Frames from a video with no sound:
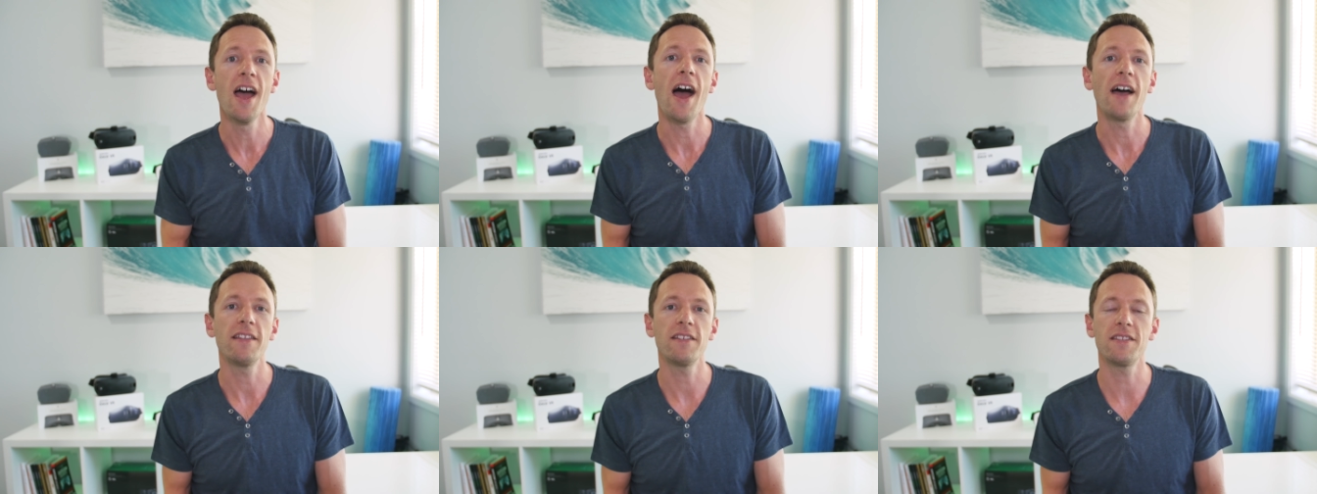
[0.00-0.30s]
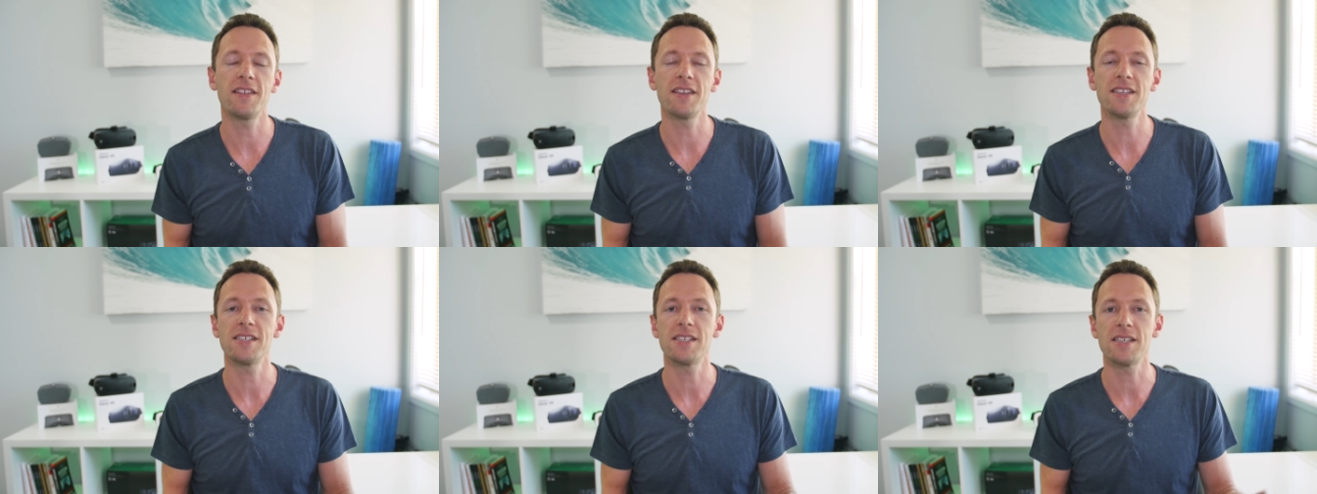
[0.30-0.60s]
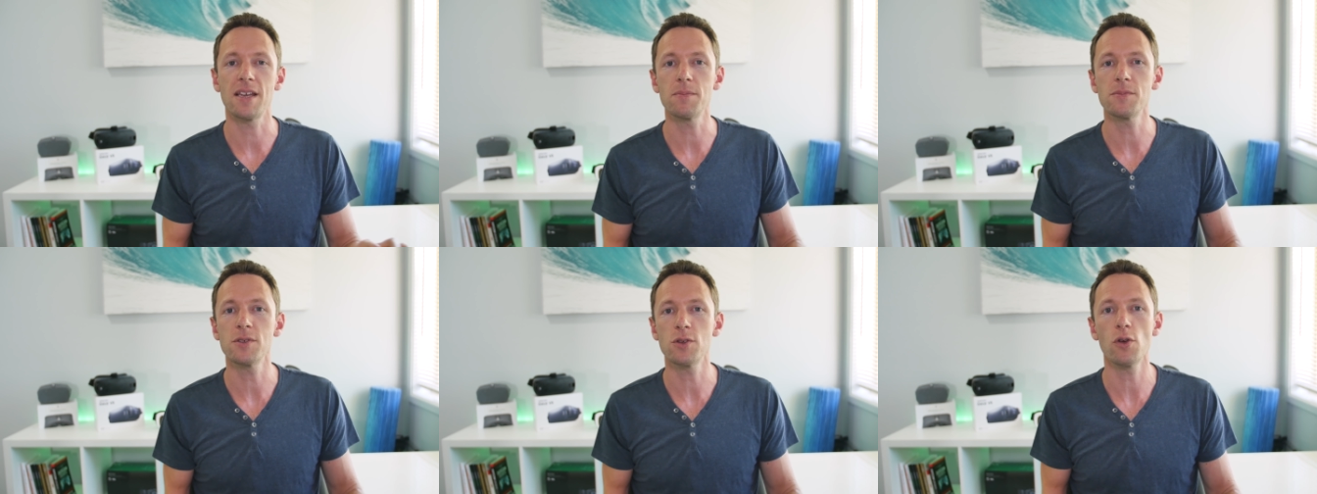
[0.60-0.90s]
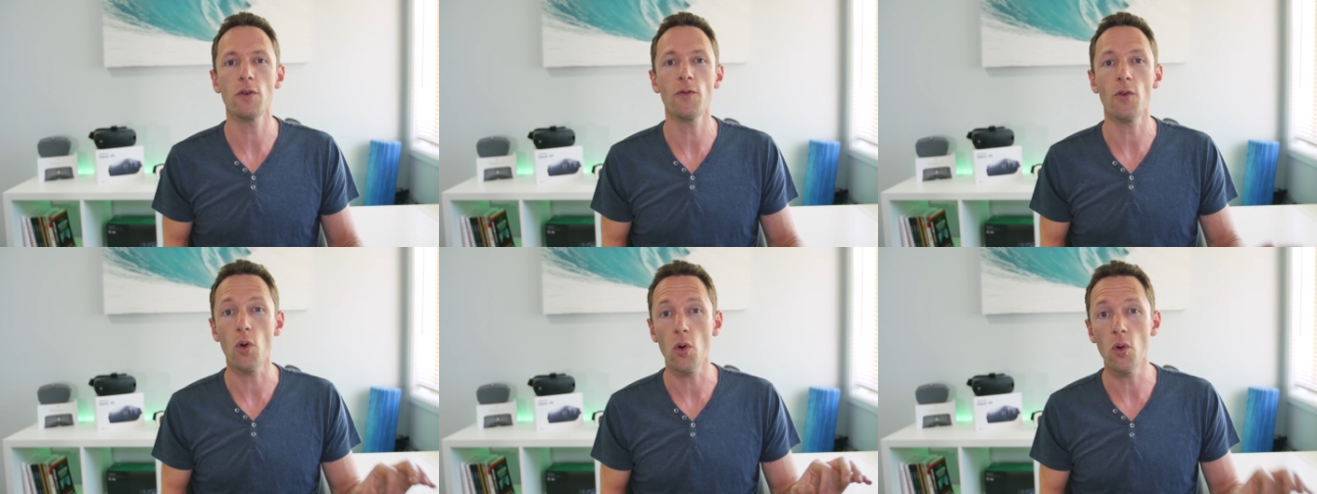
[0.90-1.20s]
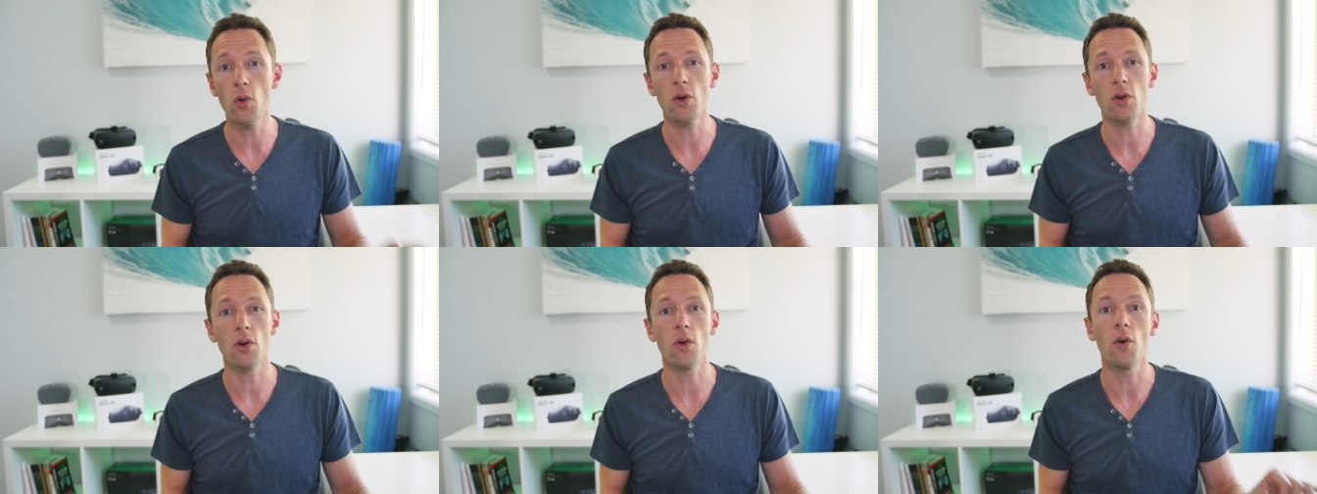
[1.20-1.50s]
and that there's some sort of
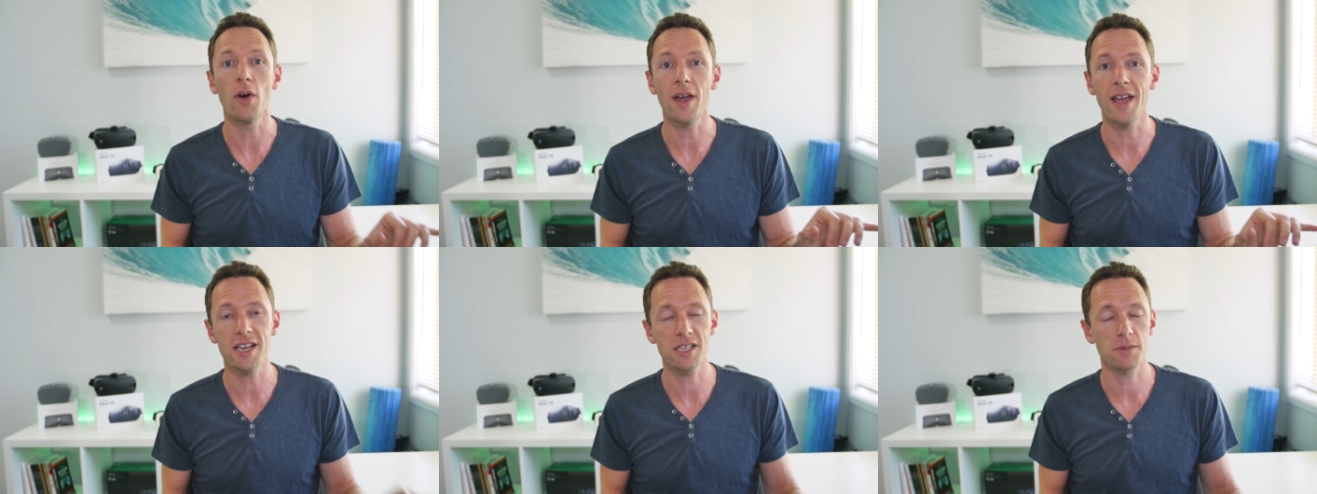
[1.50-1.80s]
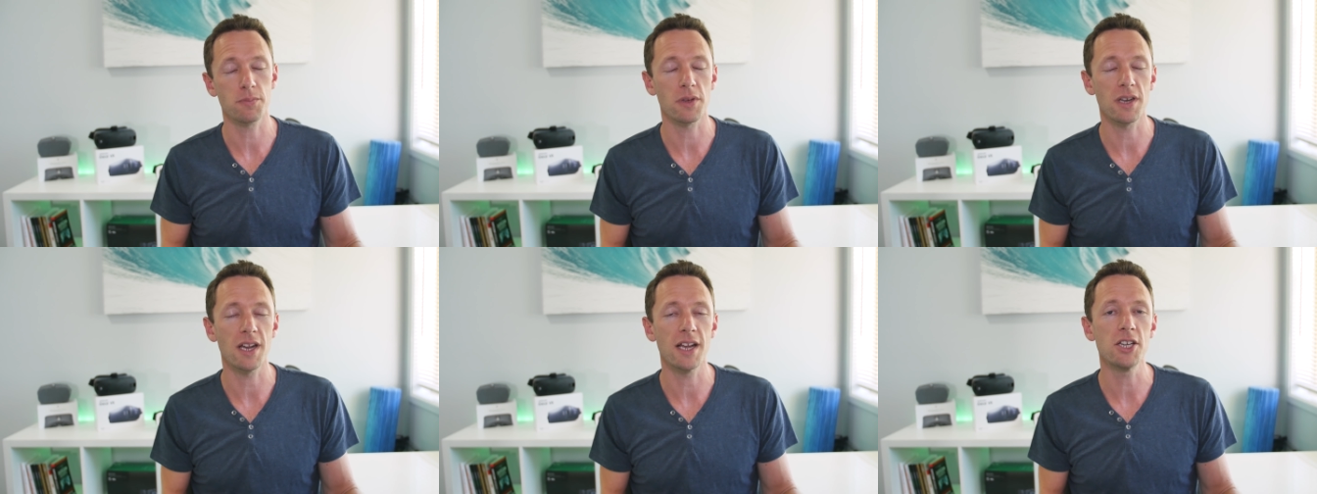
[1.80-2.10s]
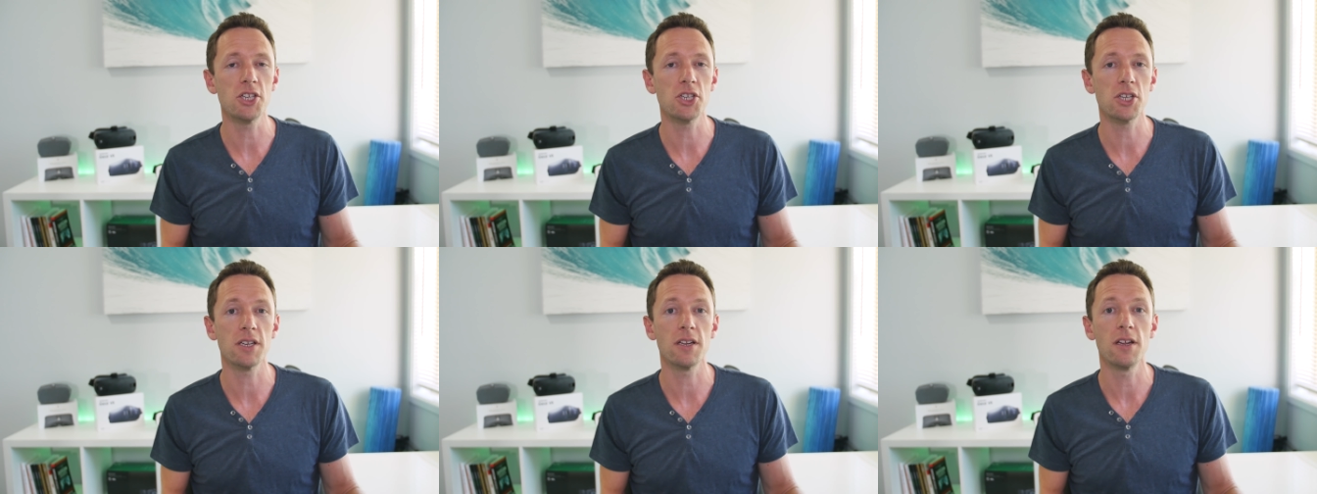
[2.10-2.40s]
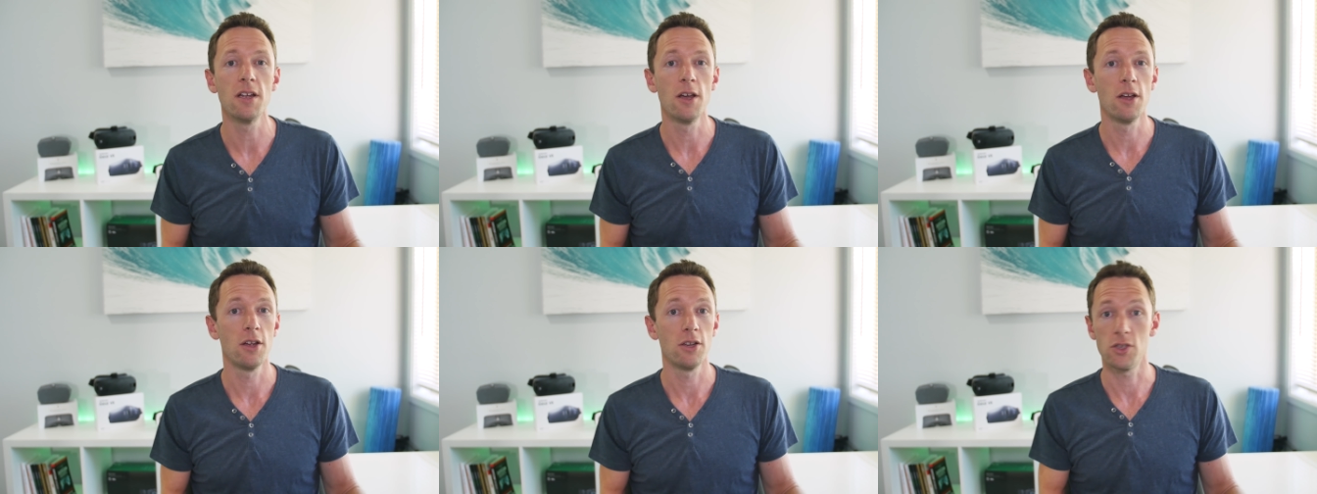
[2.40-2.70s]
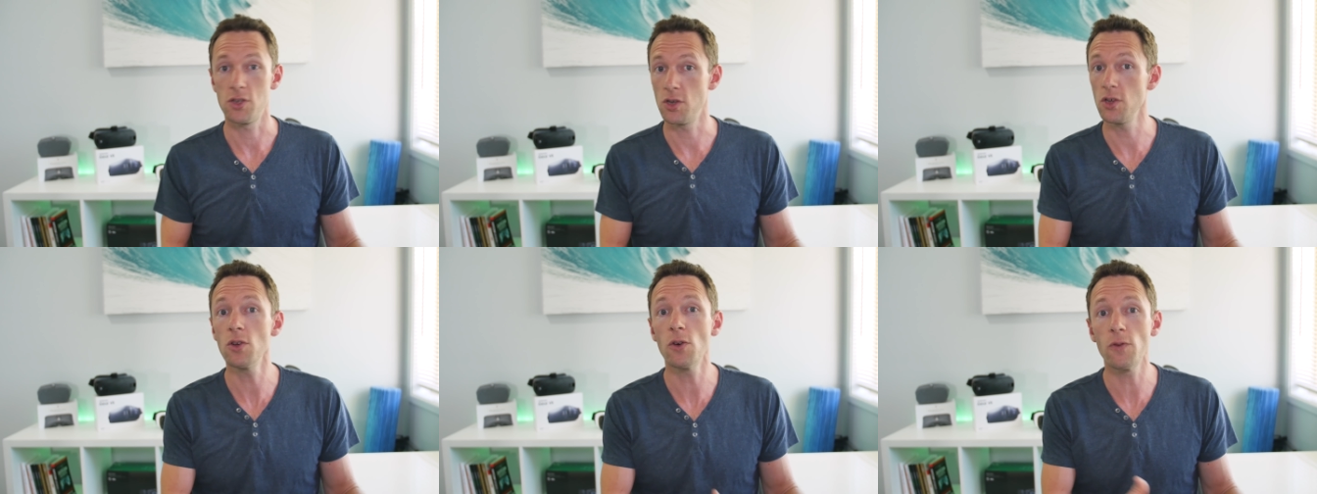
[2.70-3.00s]
hook or explanation
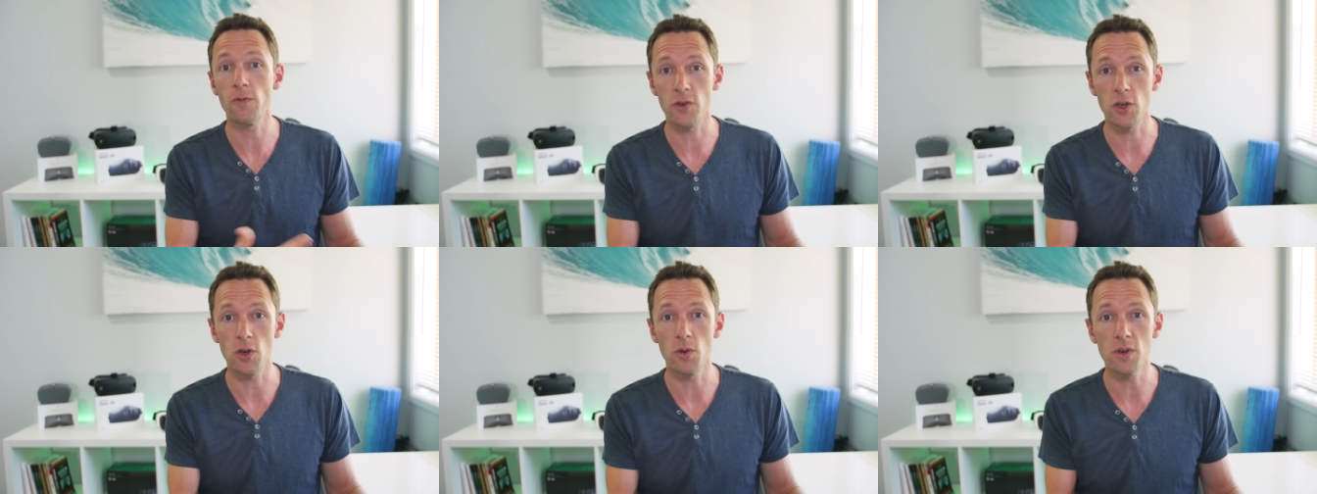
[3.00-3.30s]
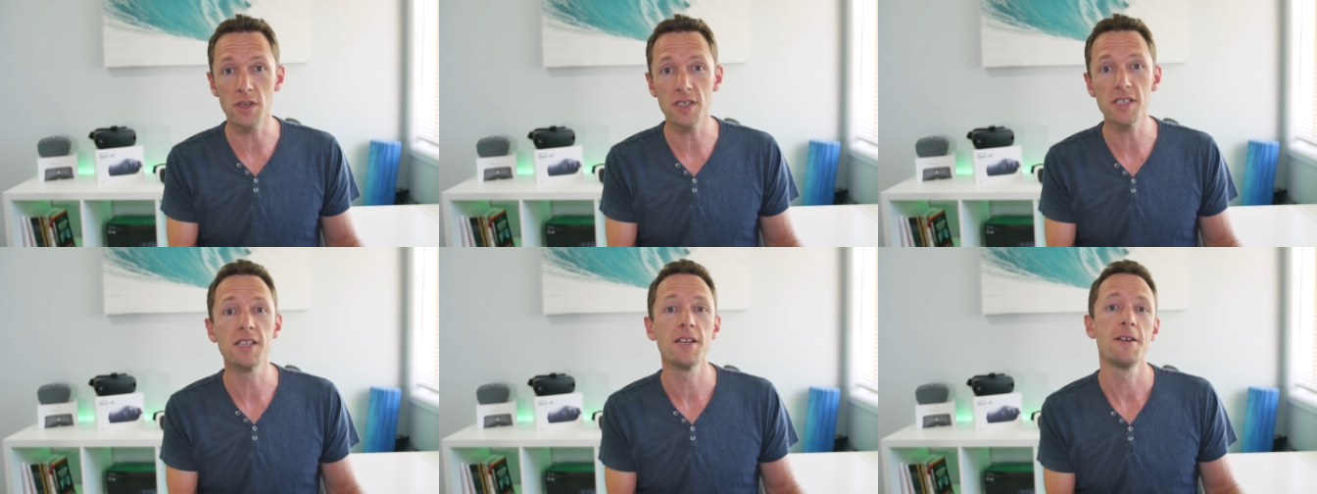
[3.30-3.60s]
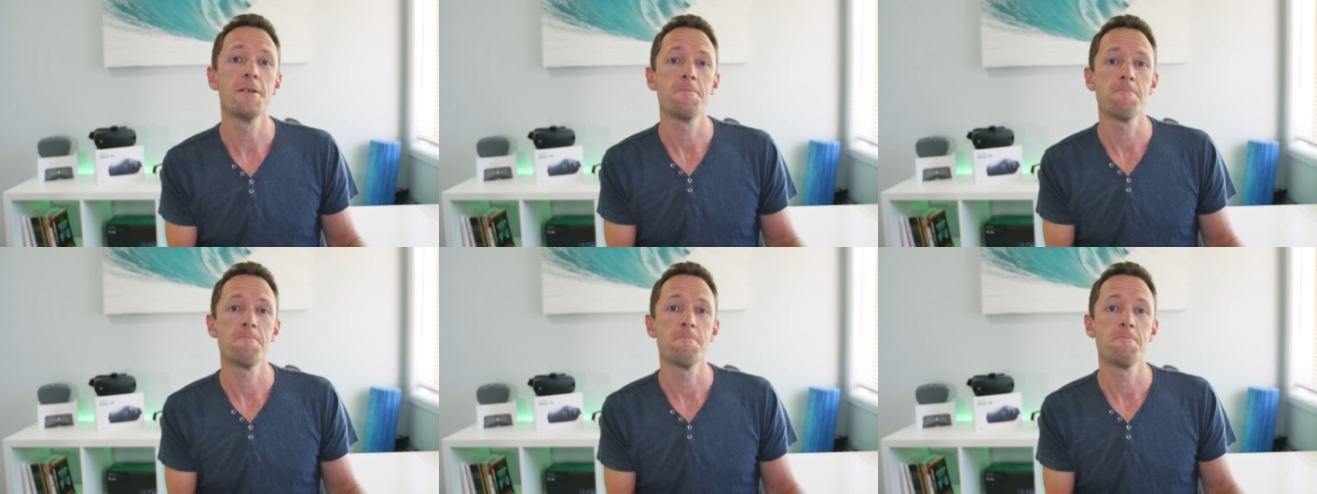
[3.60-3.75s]
to your viewers